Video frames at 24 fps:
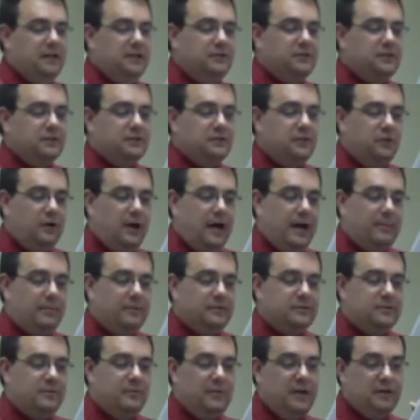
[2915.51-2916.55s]
he just so
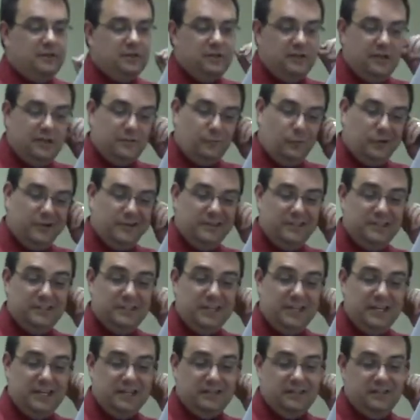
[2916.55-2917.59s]
happens to mention as one of
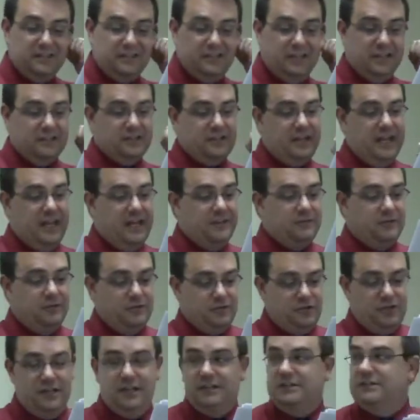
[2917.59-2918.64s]
these six cancel
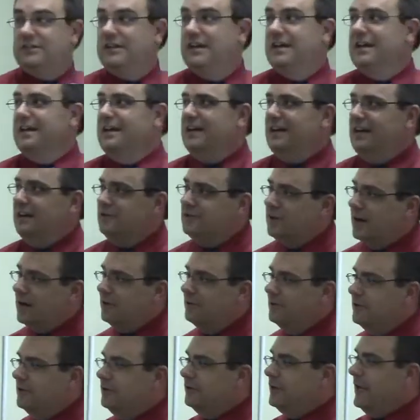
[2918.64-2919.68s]
sheets is
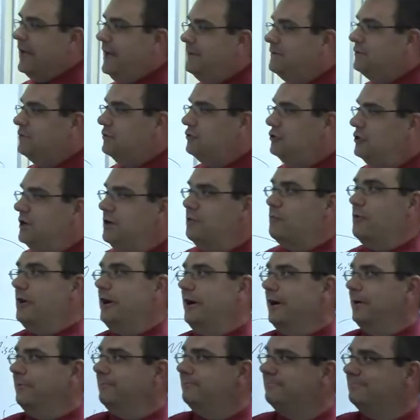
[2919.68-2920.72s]
our little cancel sheet
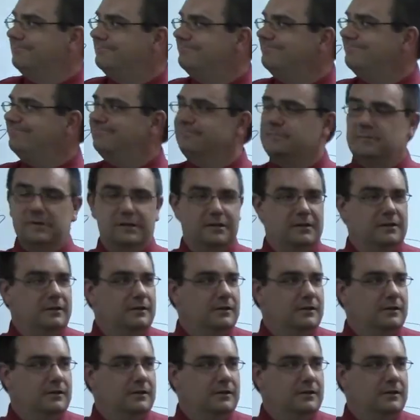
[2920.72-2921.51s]
where? Mark.